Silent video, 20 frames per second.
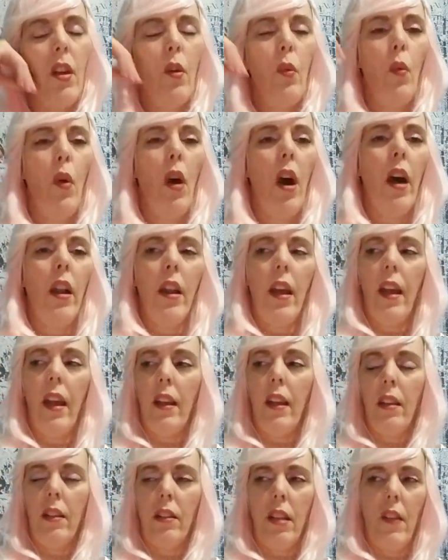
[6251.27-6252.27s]
want, I
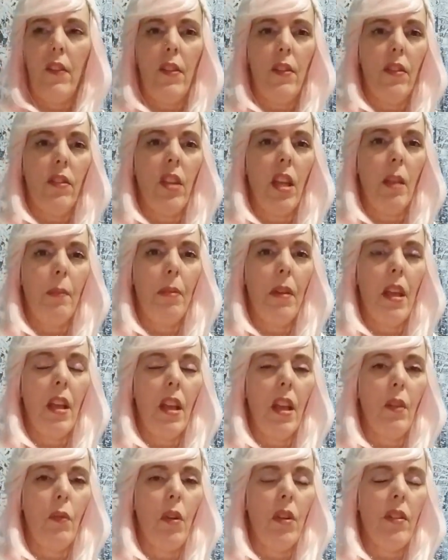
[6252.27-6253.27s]
can give you a sneak peek
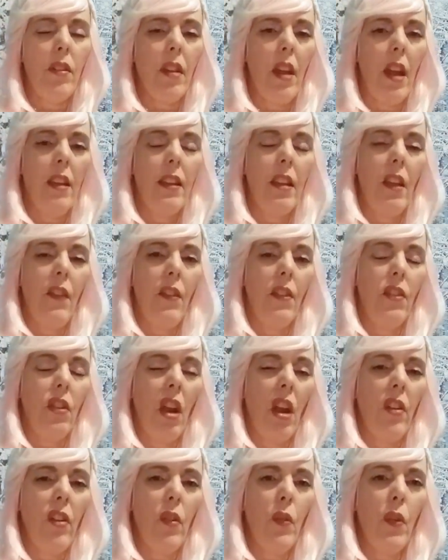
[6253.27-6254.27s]
at what I see for
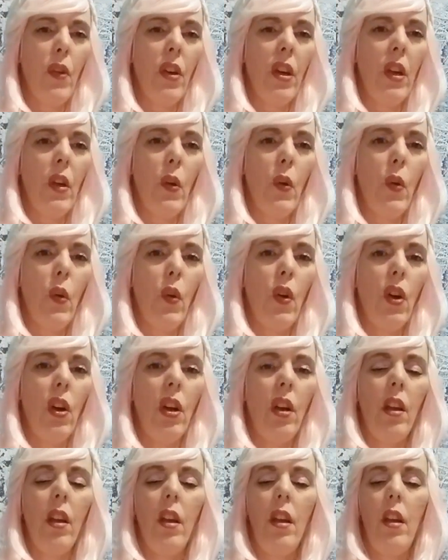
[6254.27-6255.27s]
January,
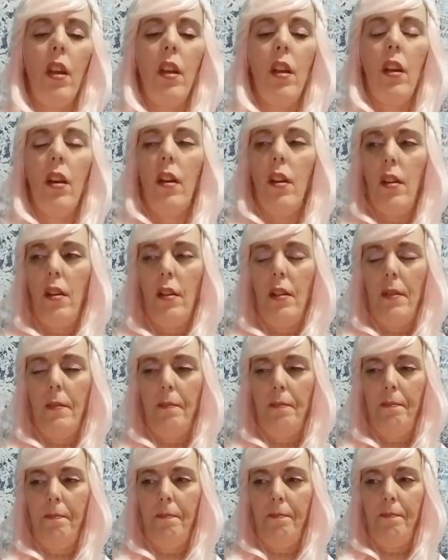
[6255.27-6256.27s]
or
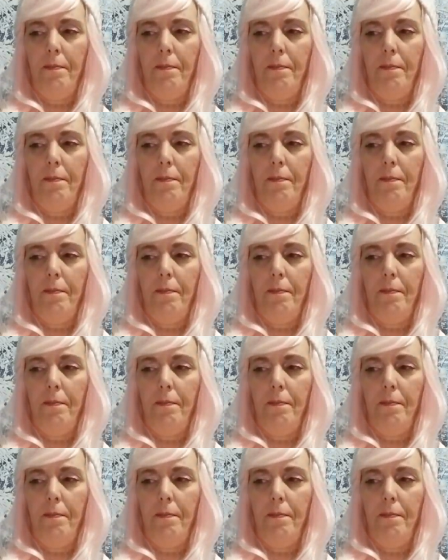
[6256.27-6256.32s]
you